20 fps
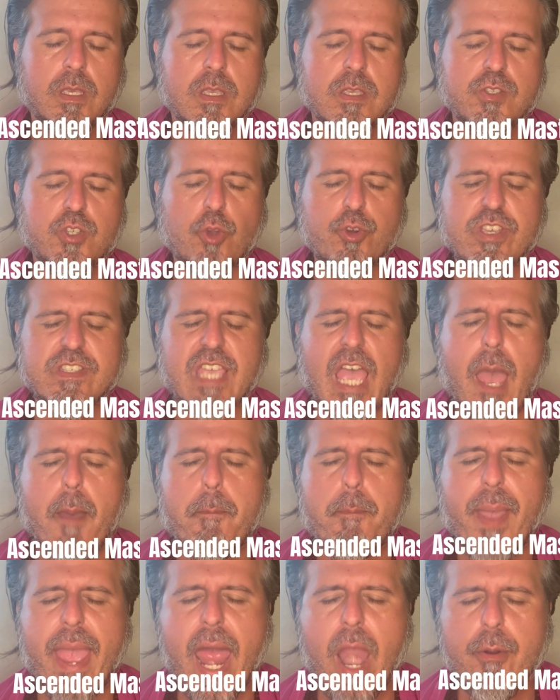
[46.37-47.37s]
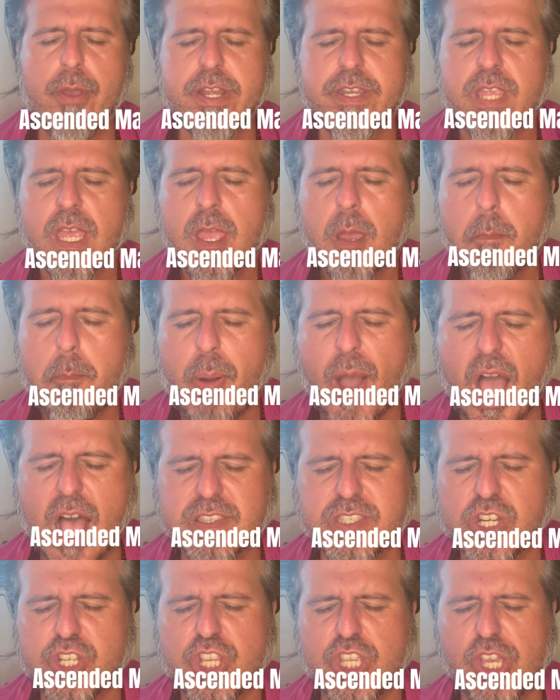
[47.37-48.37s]
So this apparent
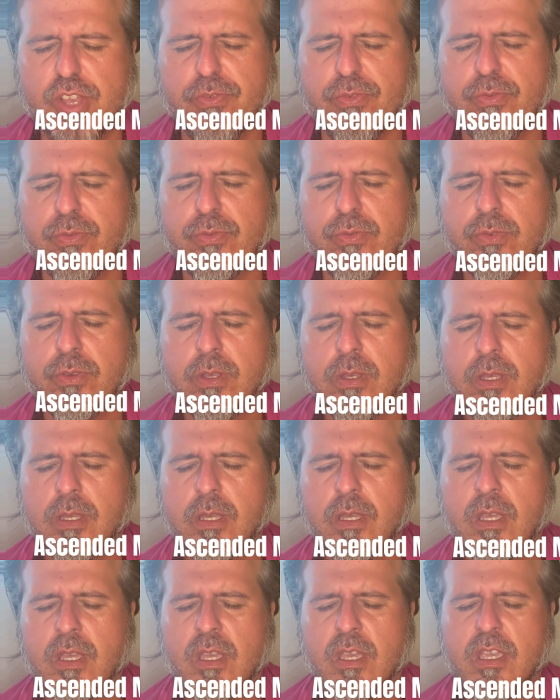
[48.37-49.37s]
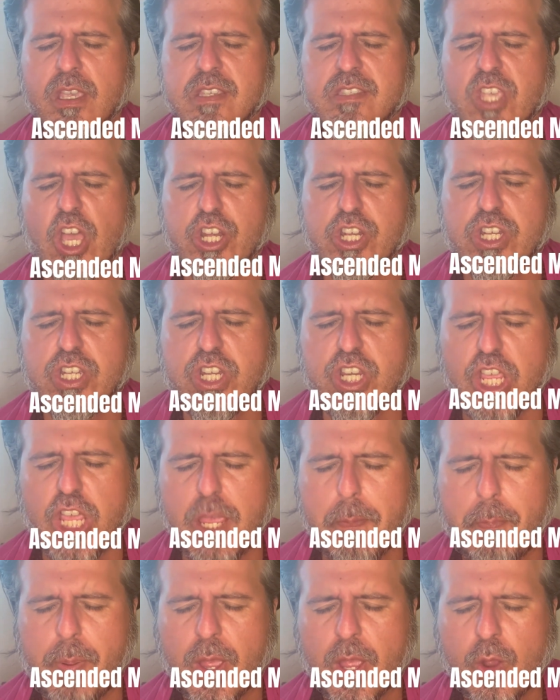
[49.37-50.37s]
positive is a
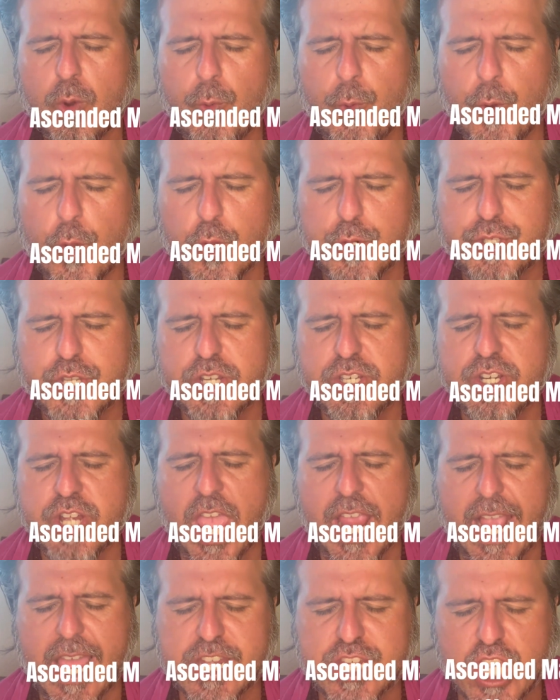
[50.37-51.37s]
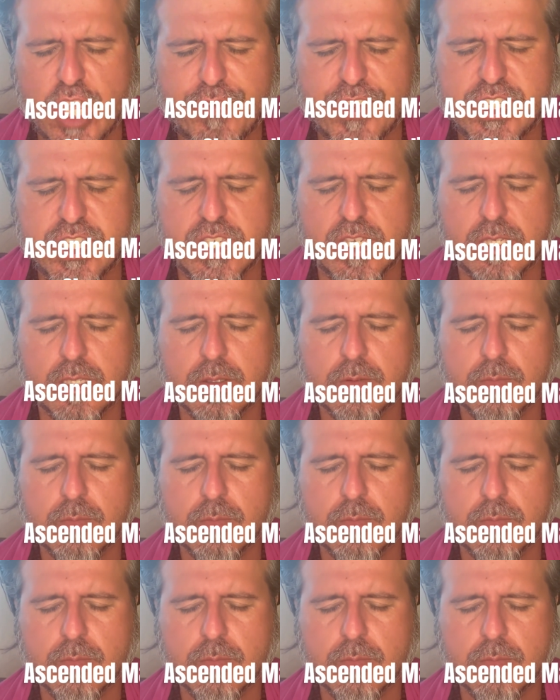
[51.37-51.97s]
deep-rooted negativity.